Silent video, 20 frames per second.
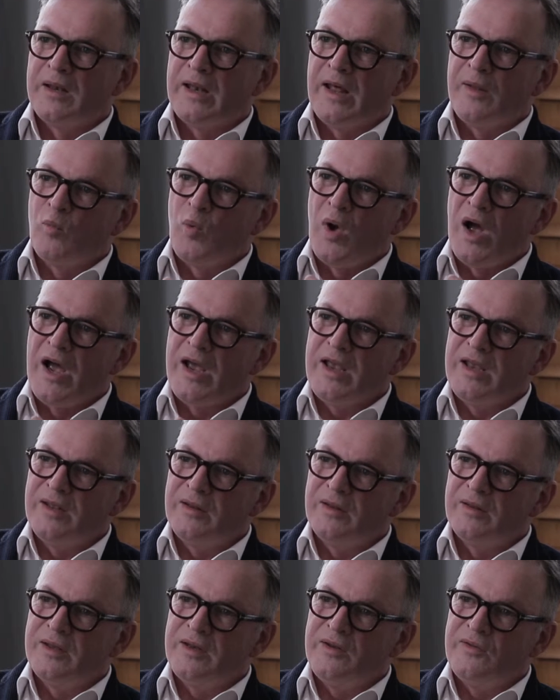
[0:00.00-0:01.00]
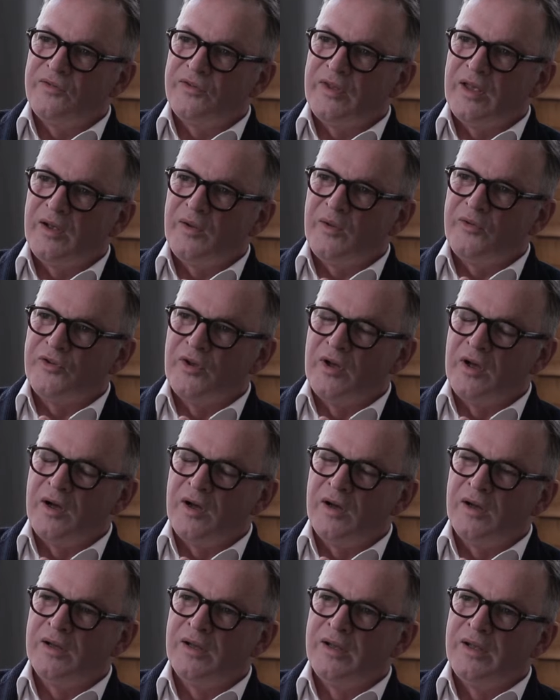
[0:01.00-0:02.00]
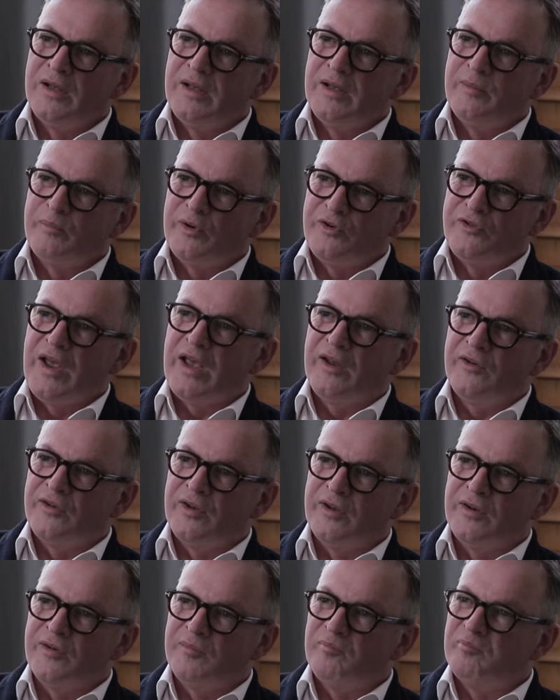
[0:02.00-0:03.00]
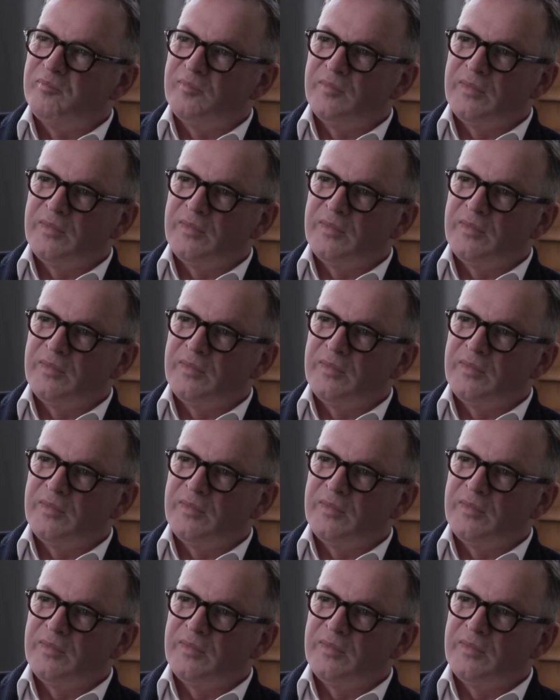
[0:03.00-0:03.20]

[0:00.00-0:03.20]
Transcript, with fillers: Now, why these cells are protected